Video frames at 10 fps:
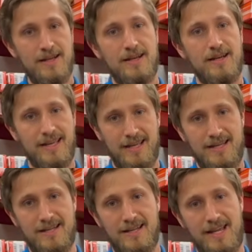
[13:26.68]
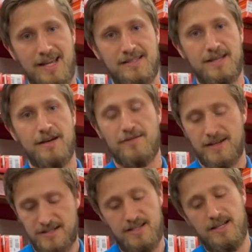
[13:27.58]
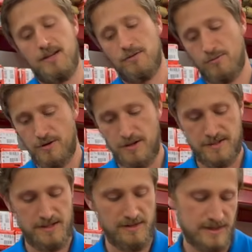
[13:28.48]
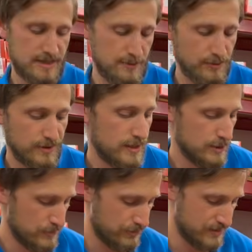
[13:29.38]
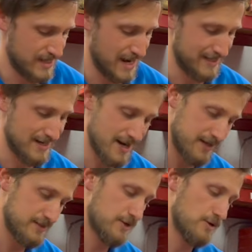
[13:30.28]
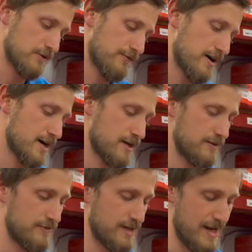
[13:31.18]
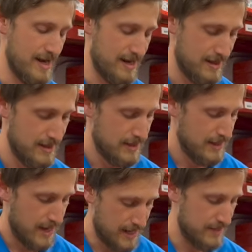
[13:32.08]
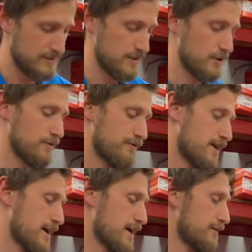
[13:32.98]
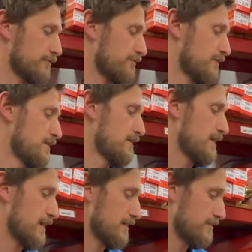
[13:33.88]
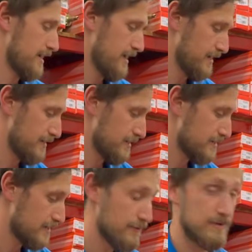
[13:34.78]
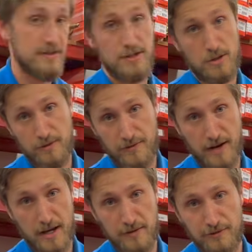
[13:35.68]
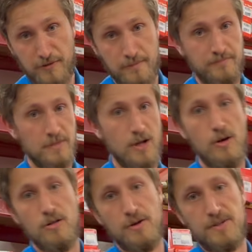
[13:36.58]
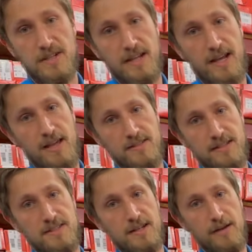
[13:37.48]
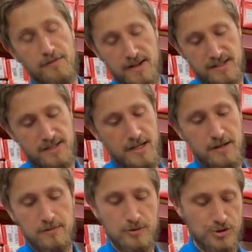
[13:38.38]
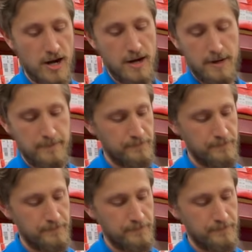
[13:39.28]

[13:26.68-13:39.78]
again indicates FSD, where you see the same thing with the 9905, the 8805, and the 8705. All of those indicate that it's an FSD shock.